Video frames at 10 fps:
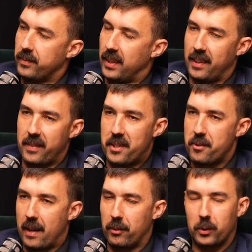I love that
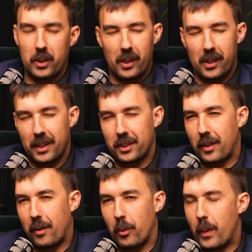travel. Gotta
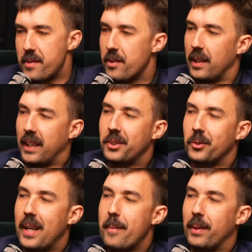travel. Where's your like
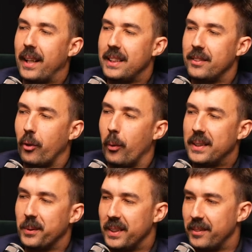dream place you've
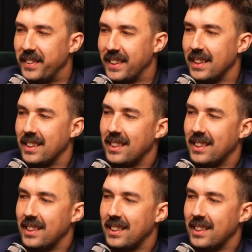always wanted to visit?